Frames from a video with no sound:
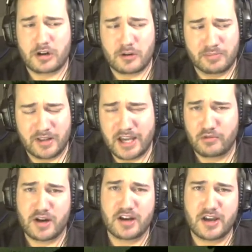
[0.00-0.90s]
our plan
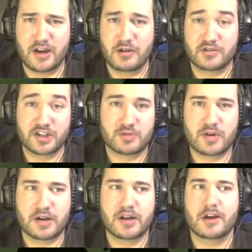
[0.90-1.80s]
right now, just
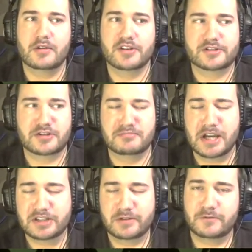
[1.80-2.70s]
right now, is to
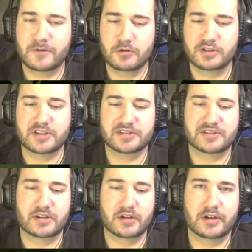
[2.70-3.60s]
mainly
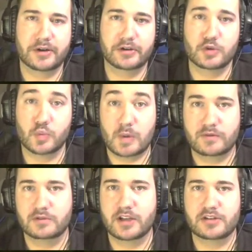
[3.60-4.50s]
focus on
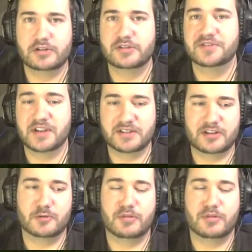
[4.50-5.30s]
Revelation. That's our